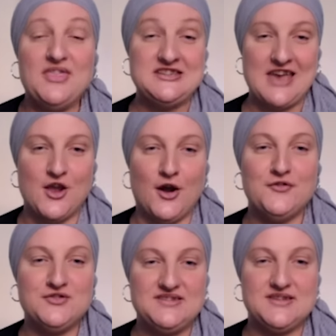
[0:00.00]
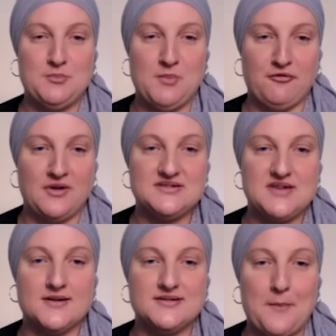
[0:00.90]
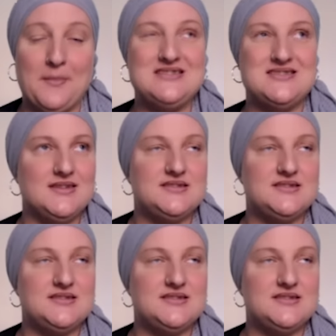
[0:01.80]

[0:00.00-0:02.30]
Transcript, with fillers: the day after I stayed at my friend's house and my dad